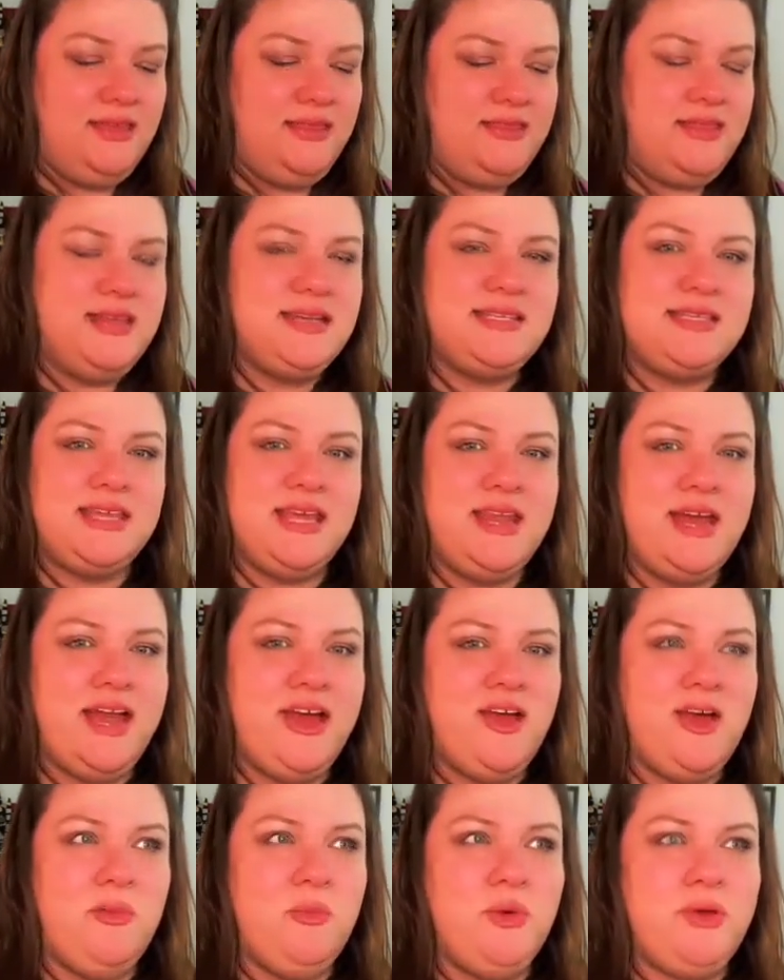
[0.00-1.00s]
And I
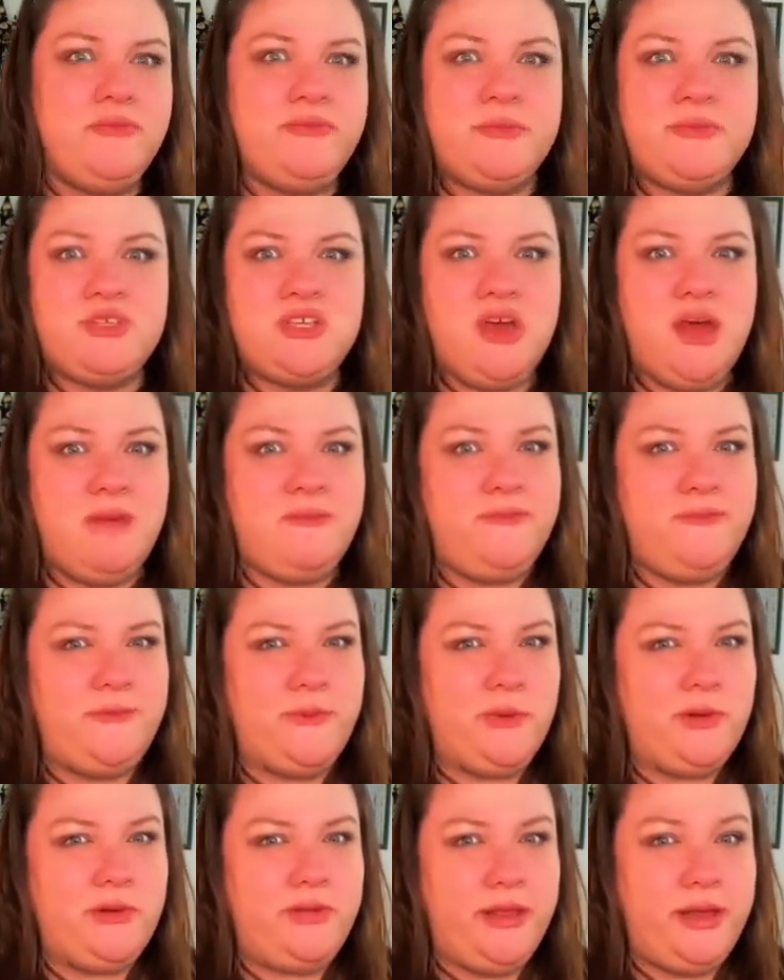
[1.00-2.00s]
got one from Tom
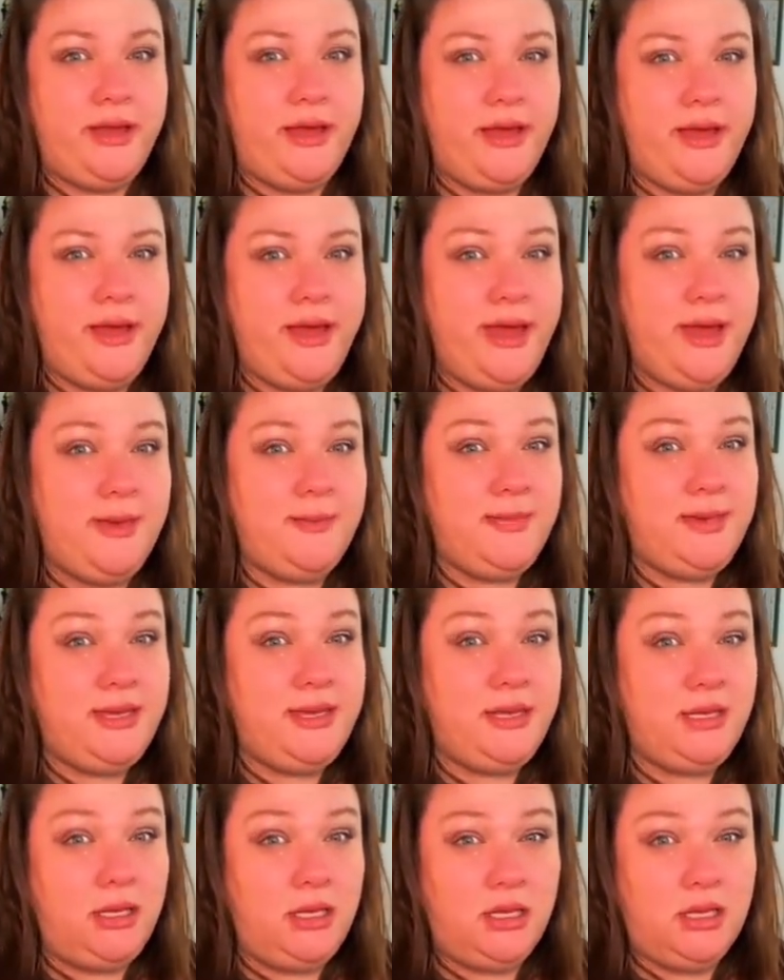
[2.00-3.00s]
Ford that I am
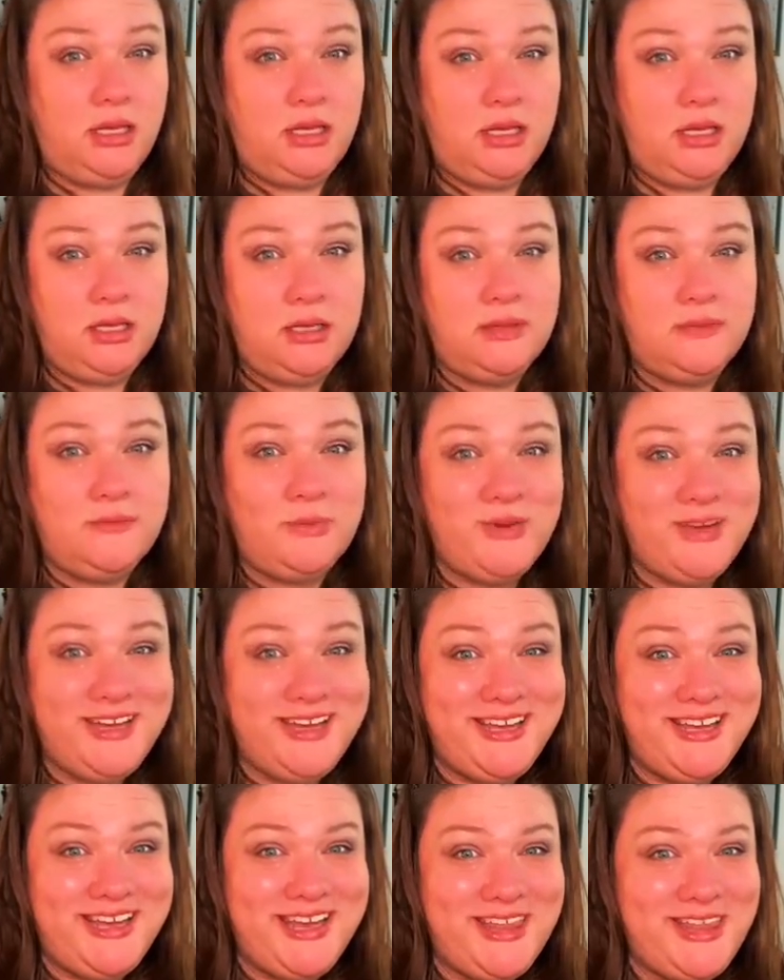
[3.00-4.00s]
in love
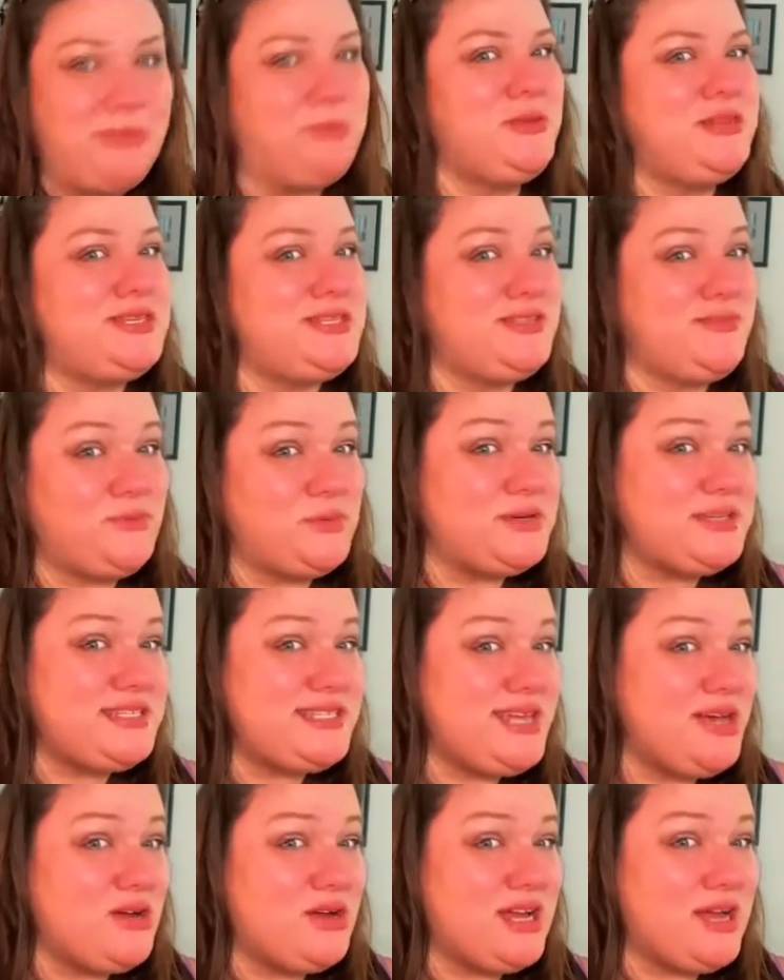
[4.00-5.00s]
with. And with the Sephora
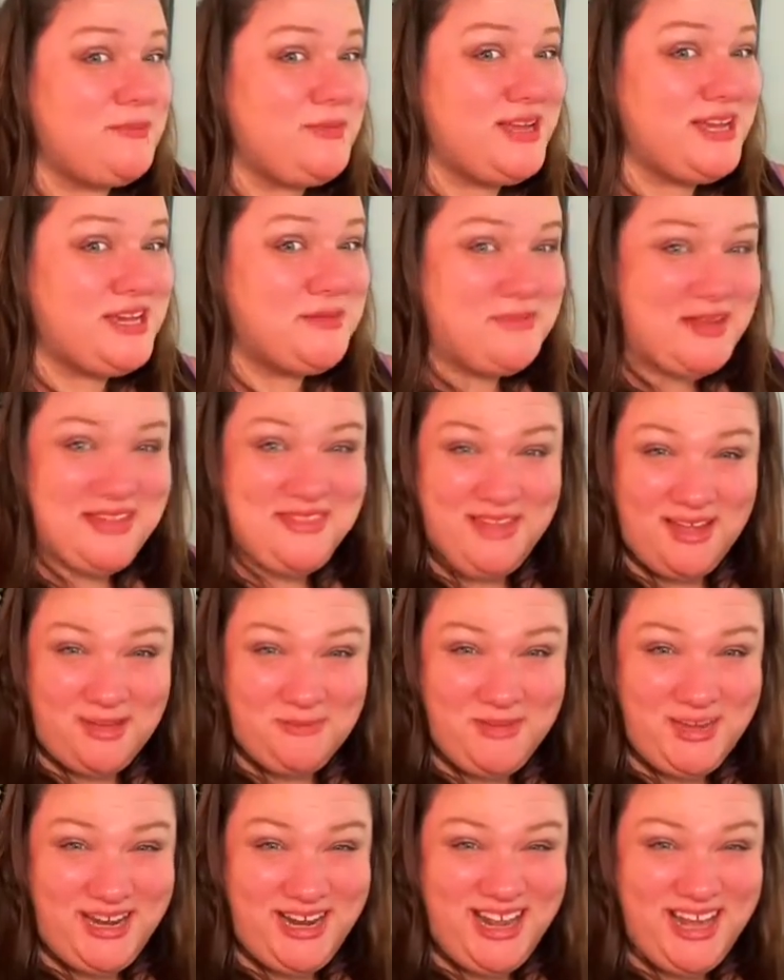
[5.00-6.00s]
sale coming up, I think I'm
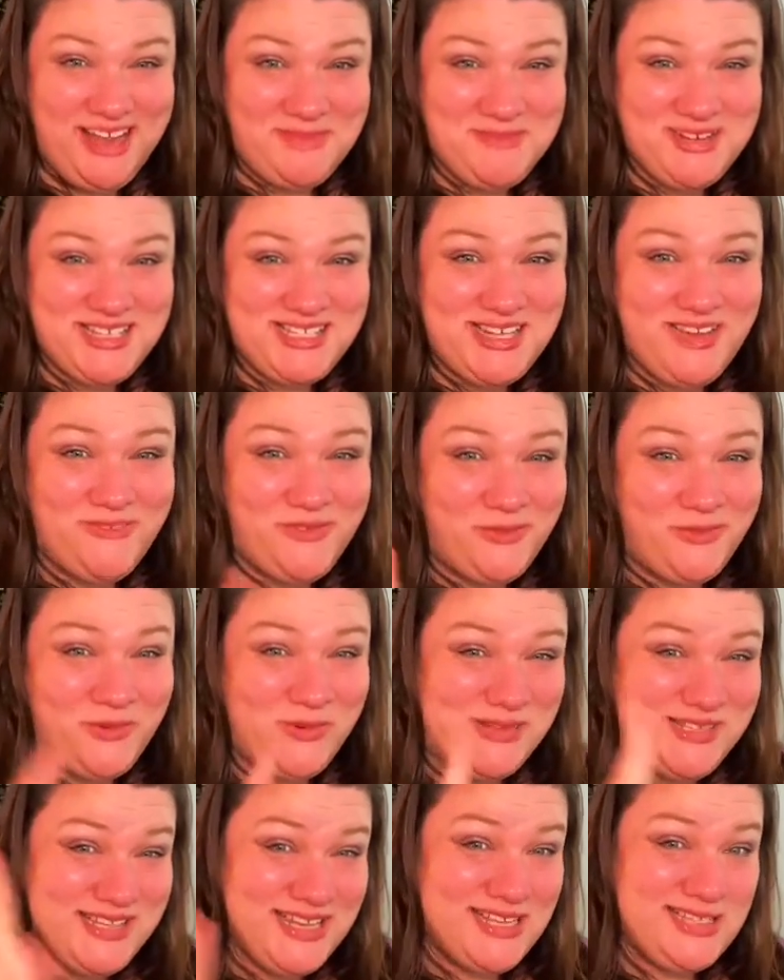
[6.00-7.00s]
going to get myself a
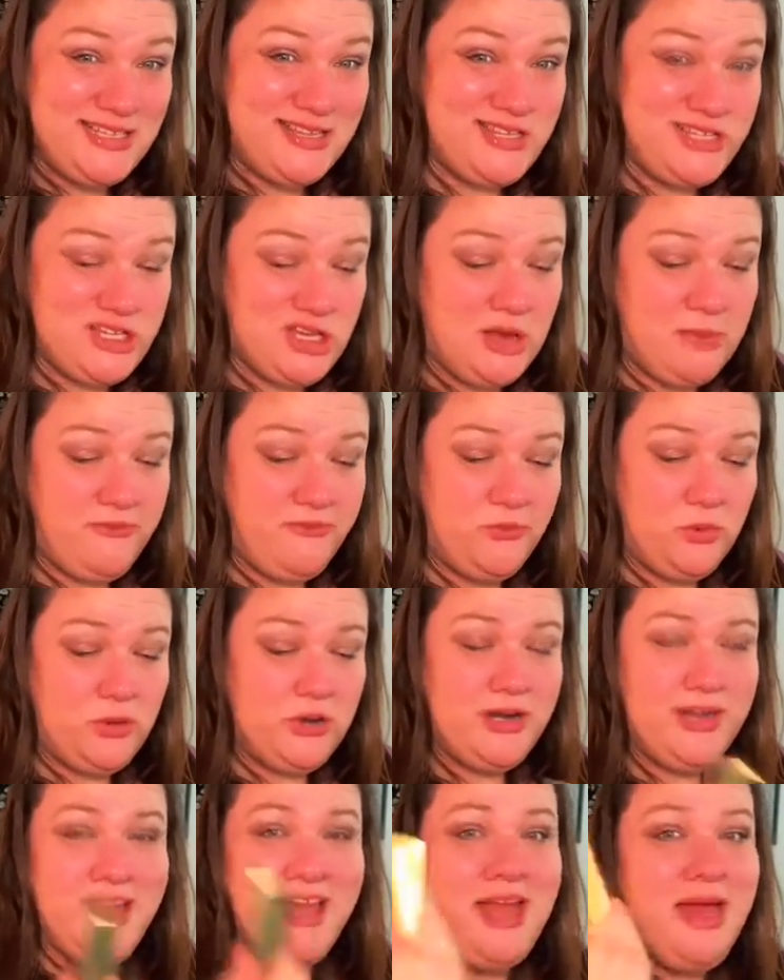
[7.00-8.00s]
full size of the Tom
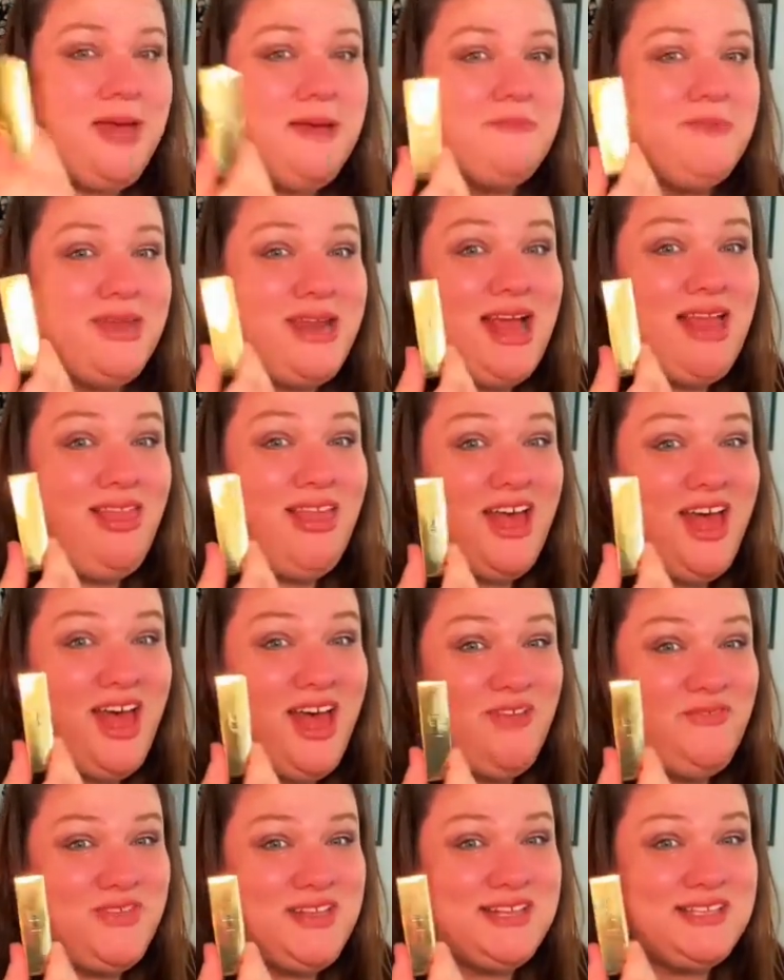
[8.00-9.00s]
Ford. But I
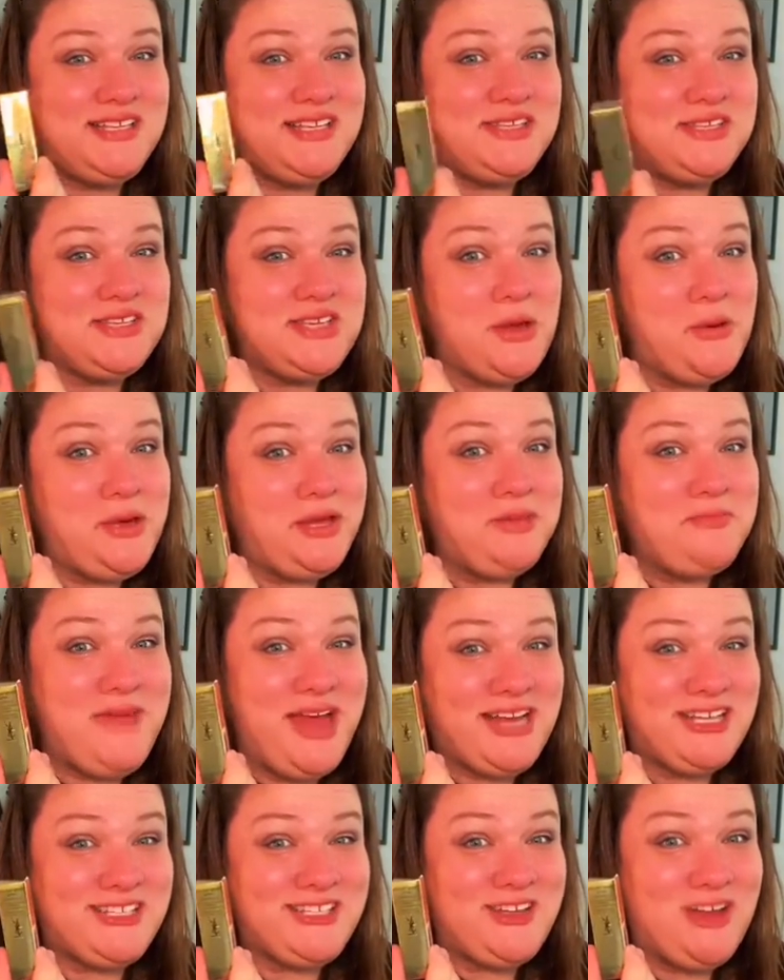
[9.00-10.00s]
love this. This is going in
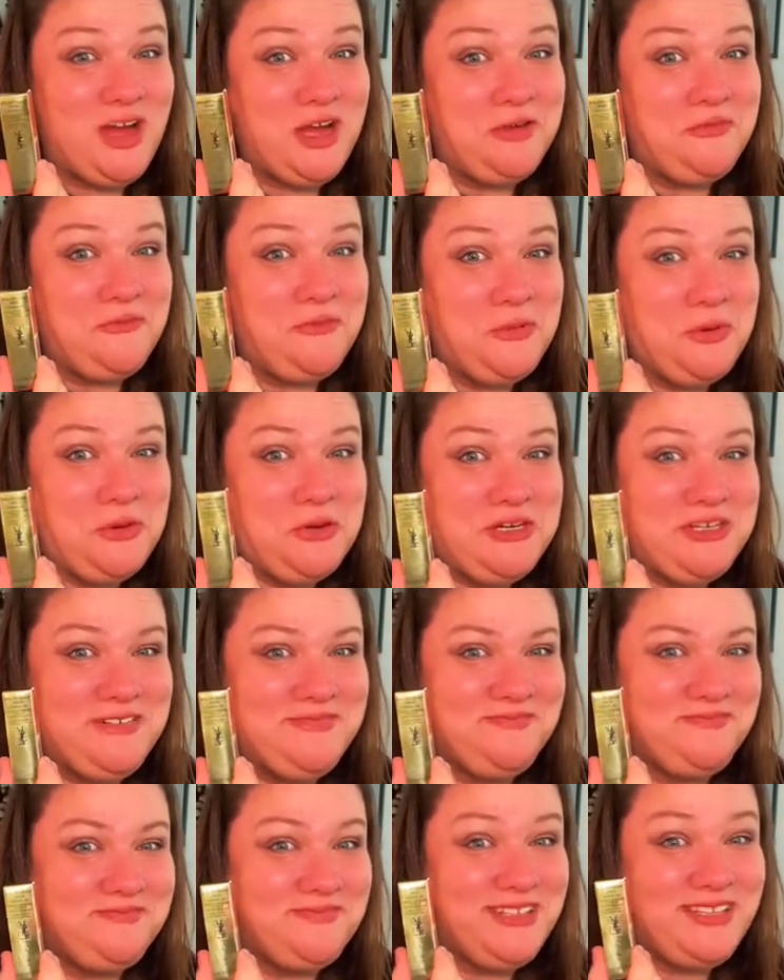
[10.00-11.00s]
back stock
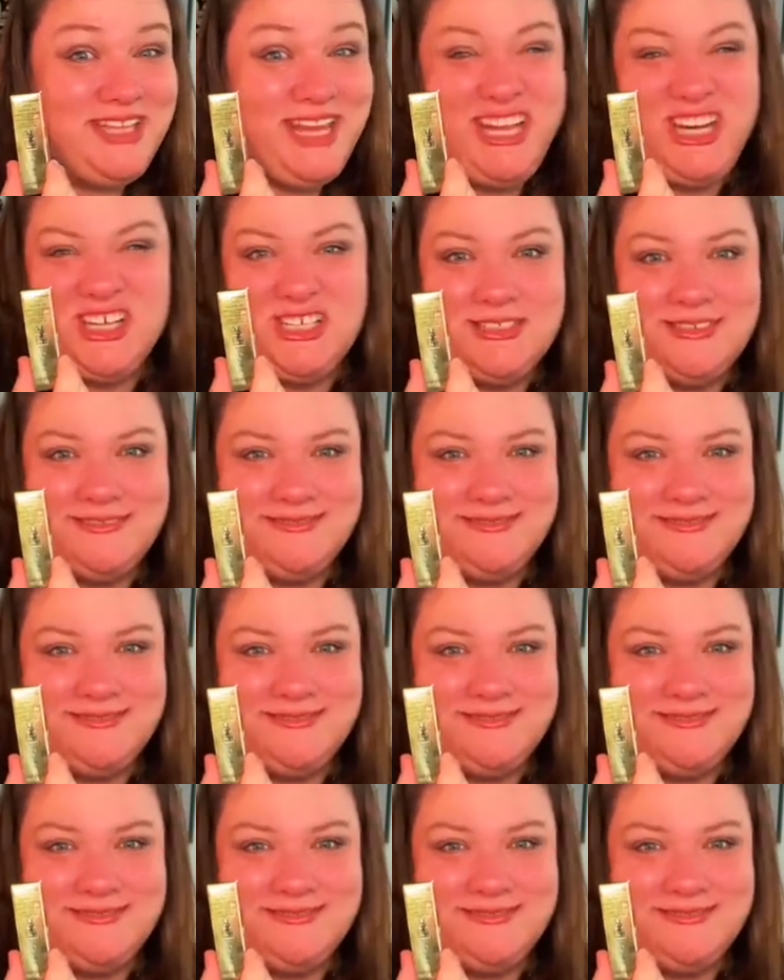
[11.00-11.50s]
for later.